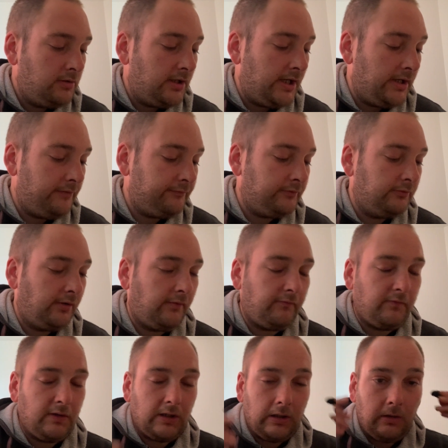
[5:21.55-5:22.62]
Headphones
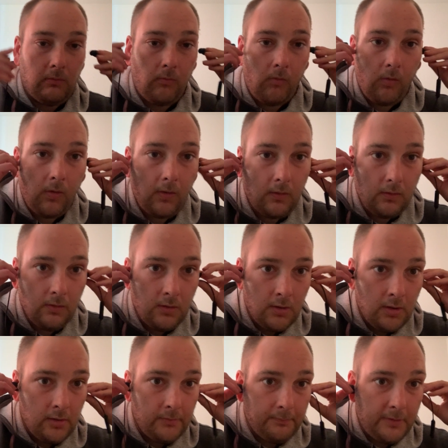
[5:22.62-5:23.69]
fell.
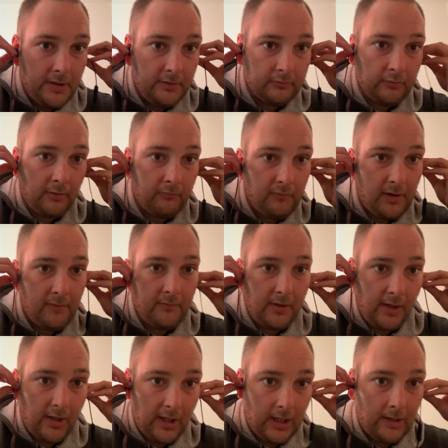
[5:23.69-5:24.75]
Beach is very
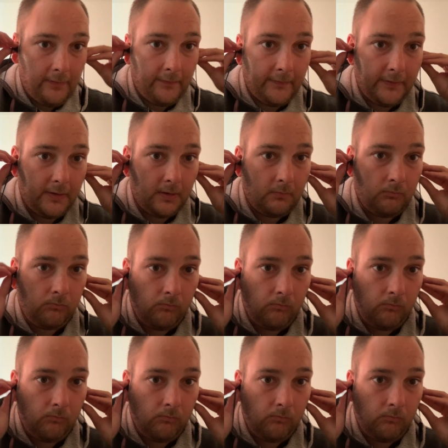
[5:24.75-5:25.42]
sandy.